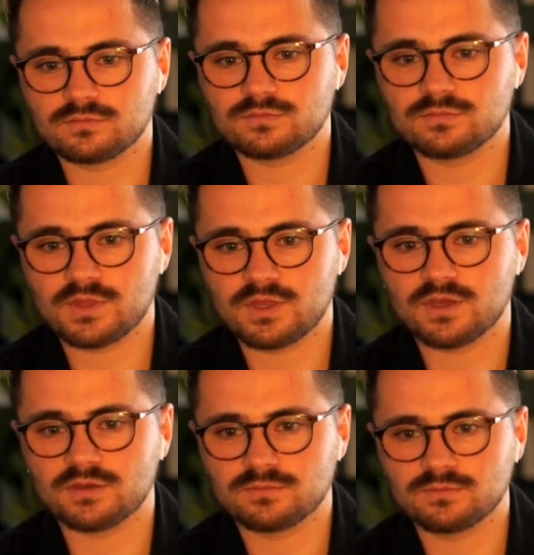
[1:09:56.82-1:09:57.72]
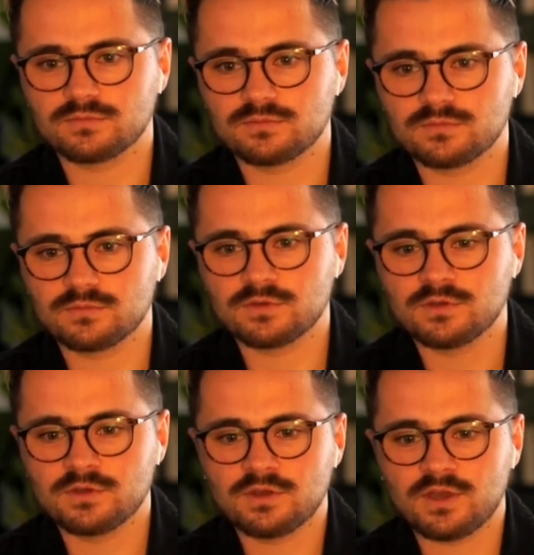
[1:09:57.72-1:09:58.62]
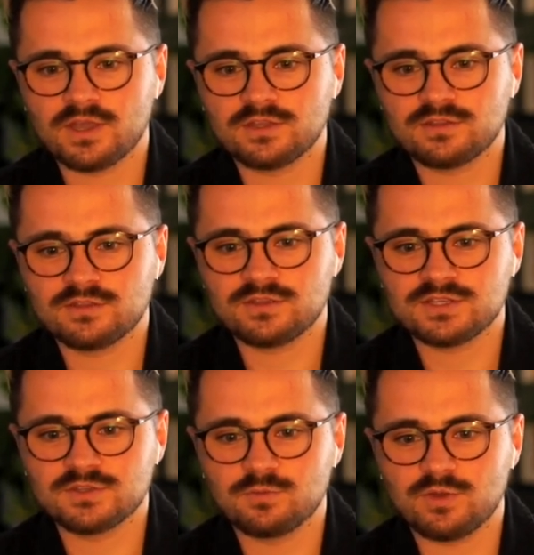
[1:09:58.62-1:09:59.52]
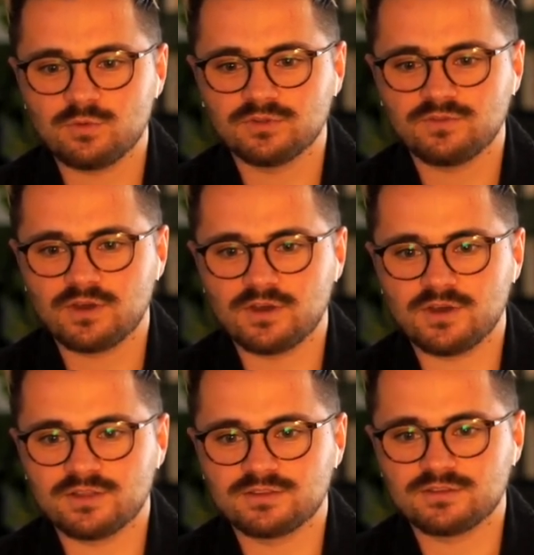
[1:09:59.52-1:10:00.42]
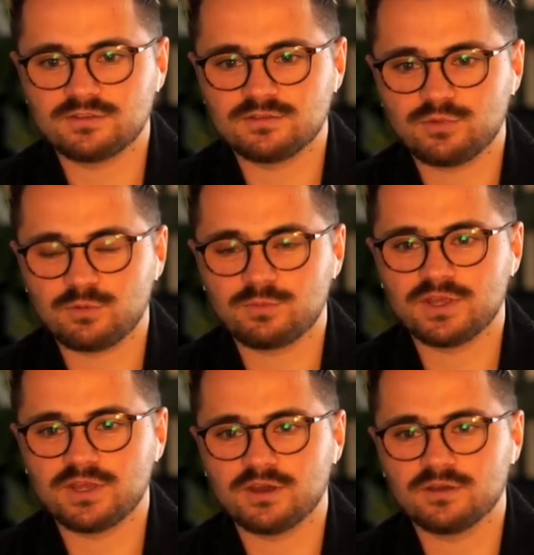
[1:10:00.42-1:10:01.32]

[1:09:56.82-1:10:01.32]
Yeah. And this will be one of our probably our,